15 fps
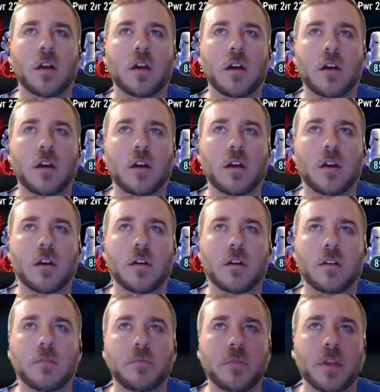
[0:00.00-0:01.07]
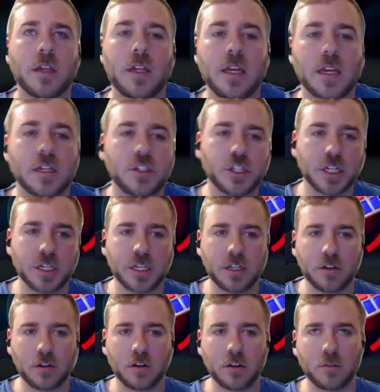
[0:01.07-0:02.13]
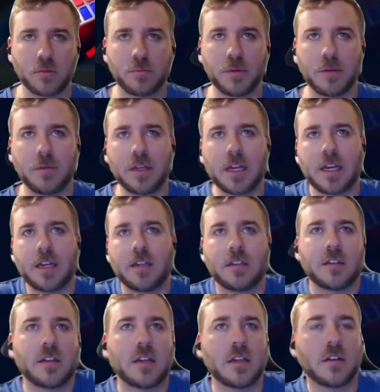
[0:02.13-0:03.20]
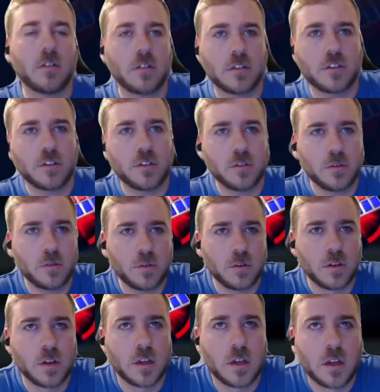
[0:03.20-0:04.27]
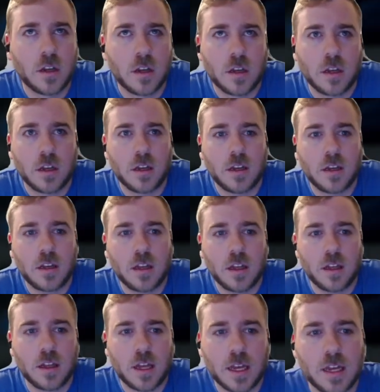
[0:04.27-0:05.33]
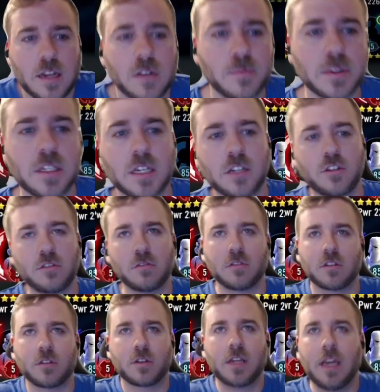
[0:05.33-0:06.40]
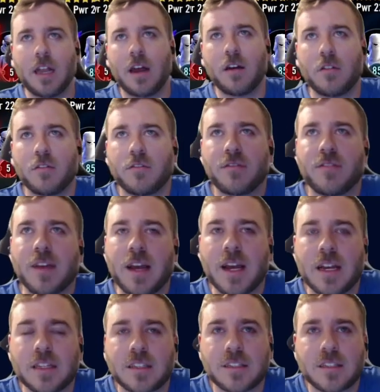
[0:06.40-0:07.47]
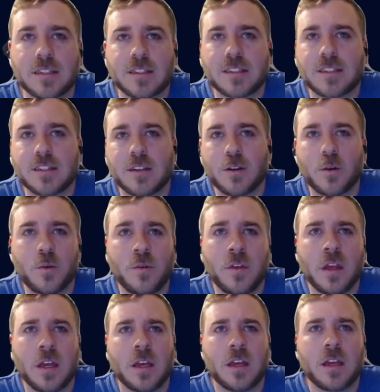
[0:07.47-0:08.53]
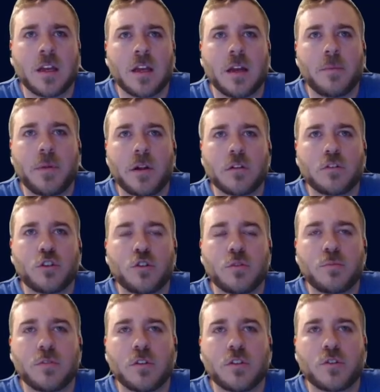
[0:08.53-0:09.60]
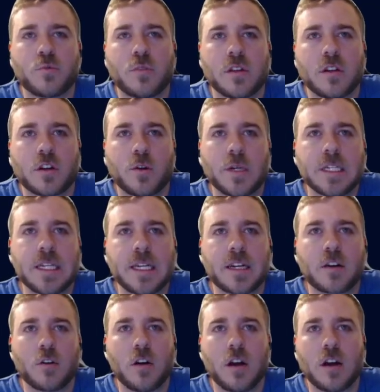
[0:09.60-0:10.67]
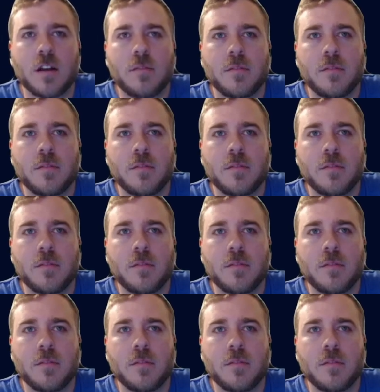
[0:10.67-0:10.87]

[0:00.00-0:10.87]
Then he had JTR with BB-8 and R2. And that had a potential to get out fast, so Imperial Troopers with their Grit Datacron